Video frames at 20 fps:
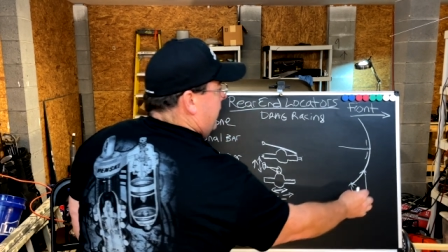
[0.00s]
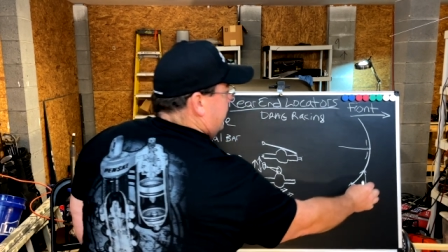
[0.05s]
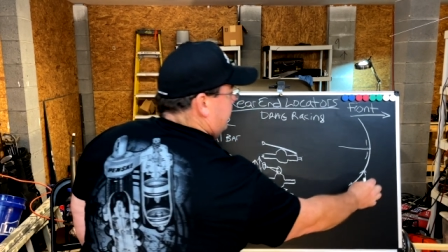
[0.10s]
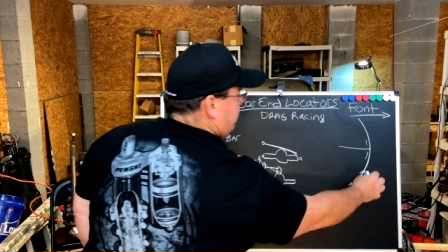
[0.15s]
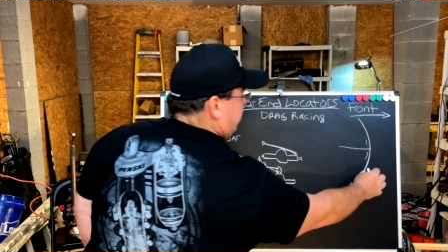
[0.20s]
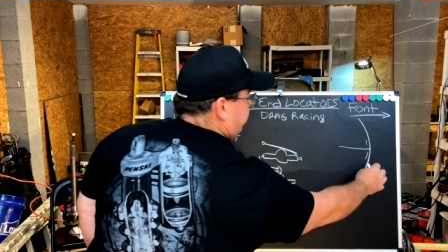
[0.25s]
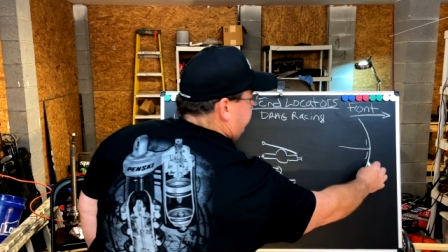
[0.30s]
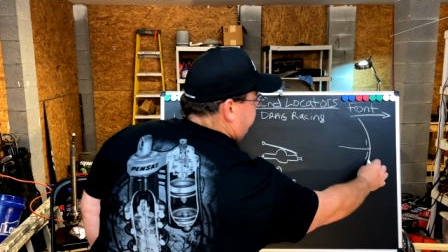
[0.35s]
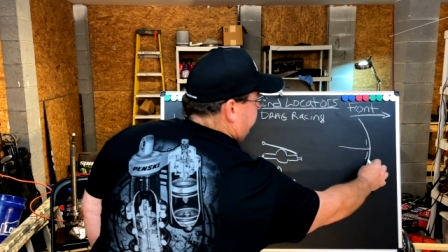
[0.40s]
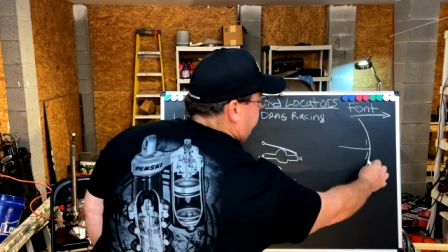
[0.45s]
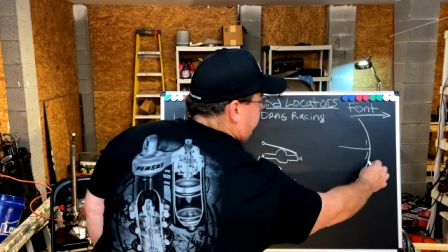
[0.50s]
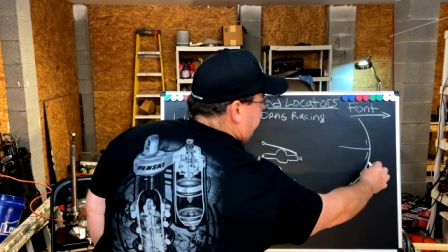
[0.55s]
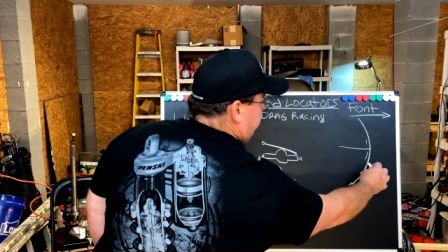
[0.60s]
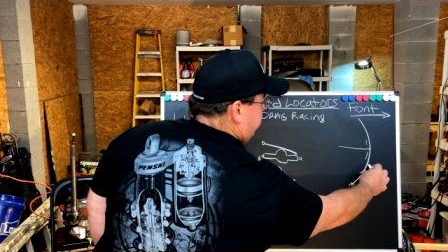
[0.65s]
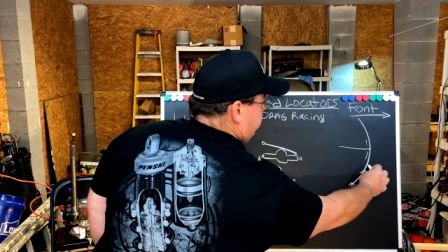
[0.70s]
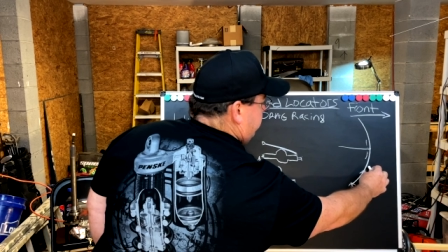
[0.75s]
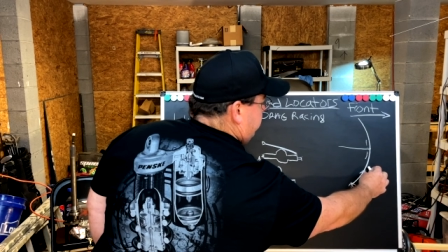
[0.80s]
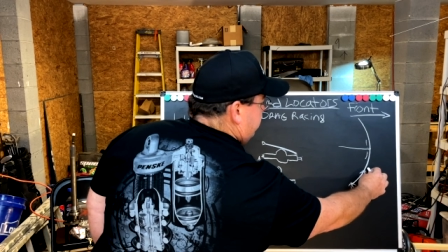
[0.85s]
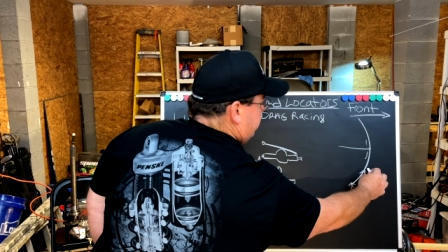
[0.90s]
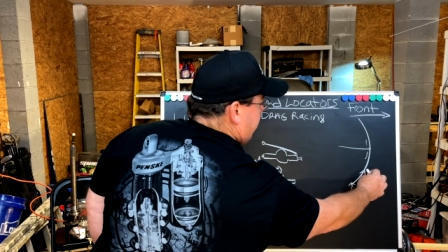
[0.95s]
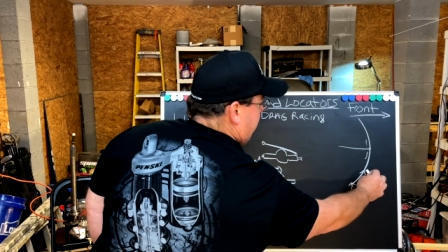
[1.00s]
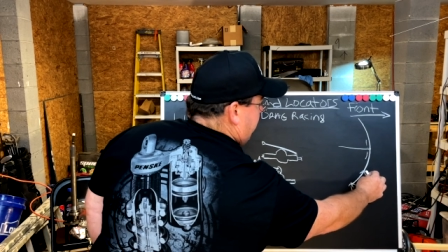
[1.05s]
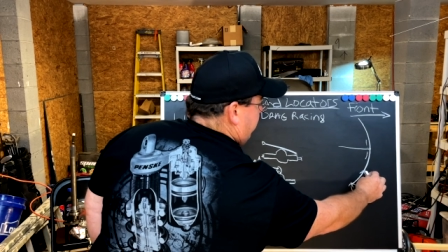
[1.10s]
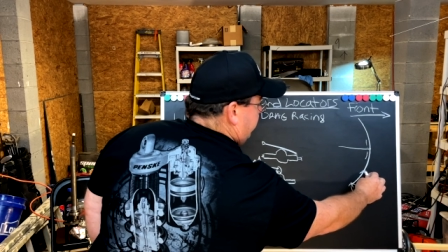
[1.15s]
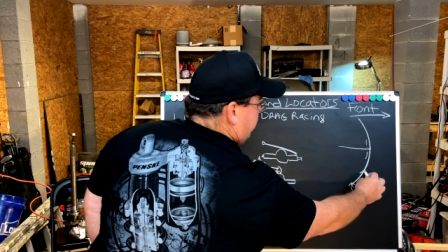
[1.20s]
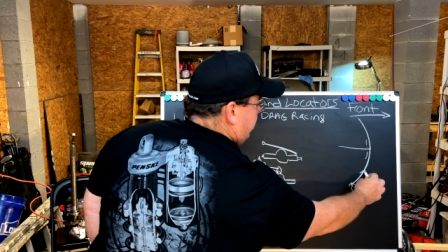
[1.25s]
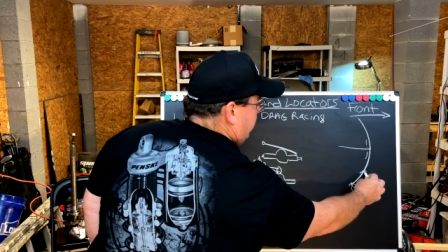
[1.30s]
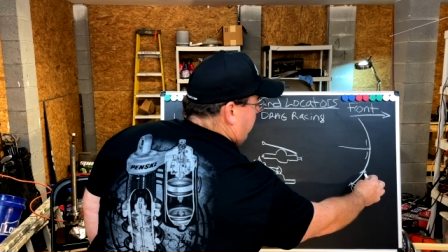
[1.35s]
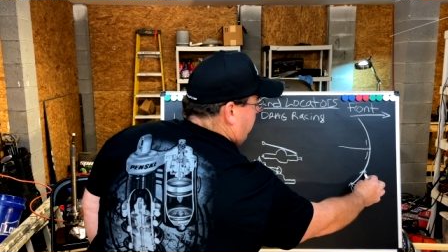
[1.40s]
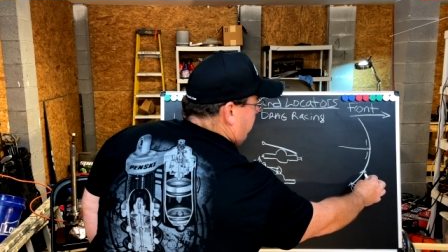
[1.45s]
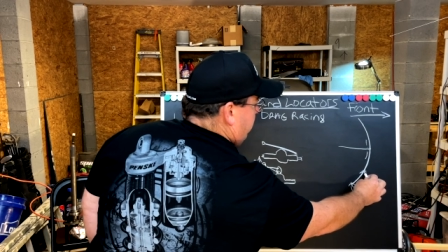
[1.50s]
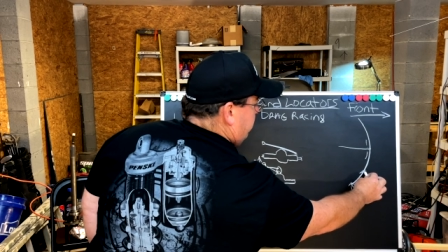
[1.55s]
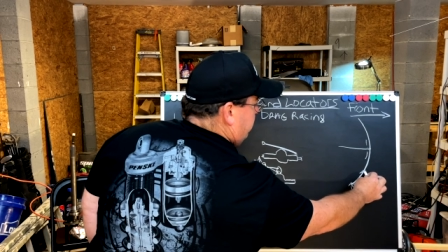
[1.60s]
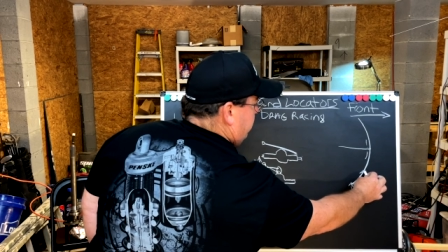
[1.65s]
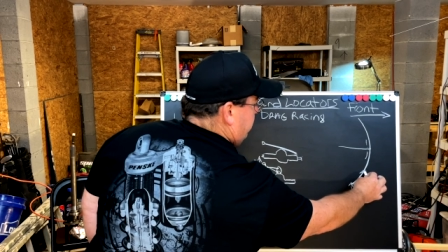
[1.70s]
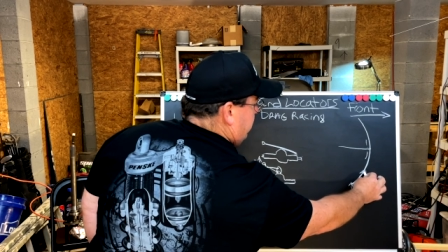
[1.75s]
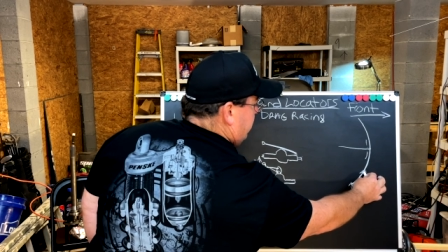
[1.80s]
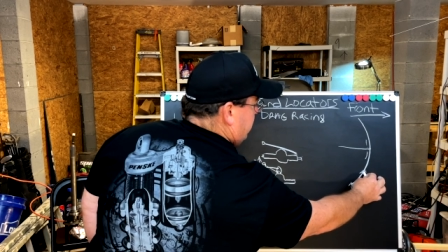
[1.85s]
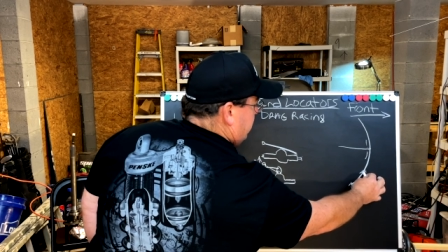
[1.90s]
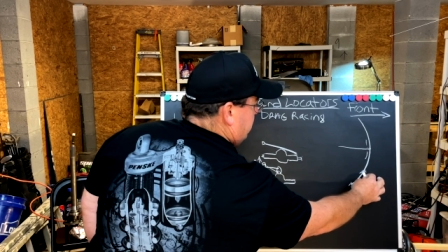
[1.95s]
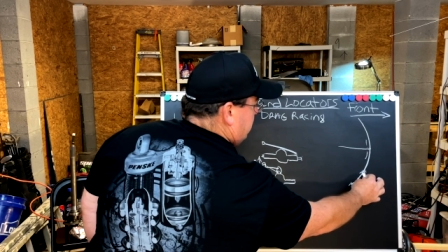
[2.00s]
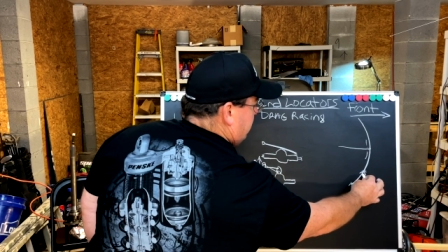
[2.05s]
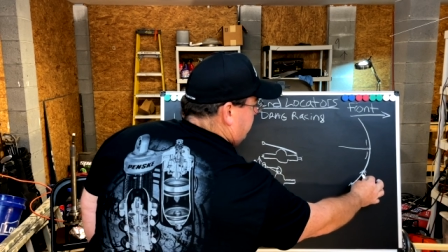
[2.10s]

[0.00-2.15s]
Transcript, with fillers: The further down the arc you get,